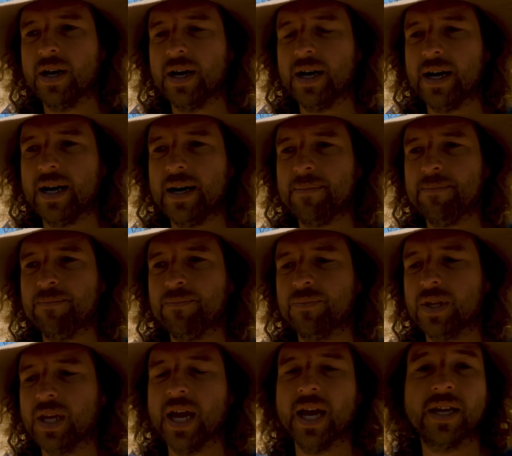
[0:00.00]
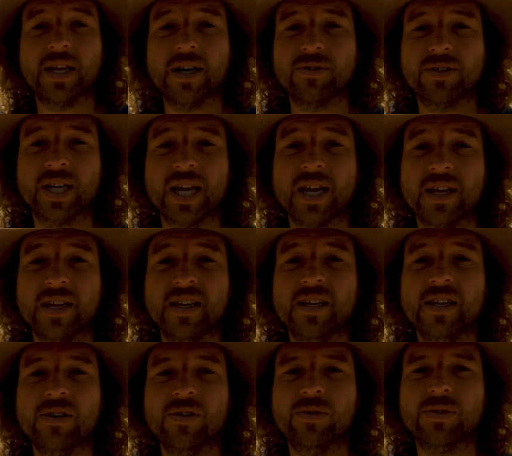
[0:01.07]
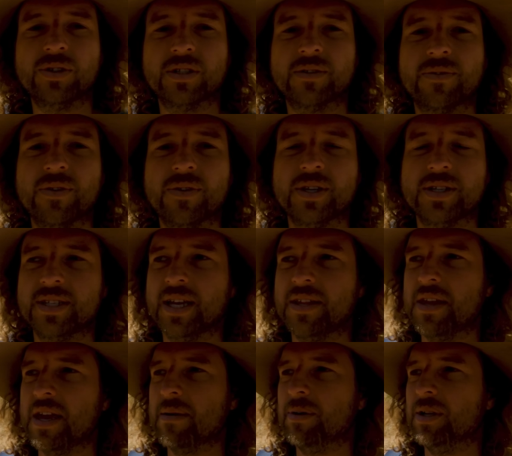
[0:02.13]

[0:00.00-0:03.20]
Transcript: and go and check out Geeky Gorge and a few things down there.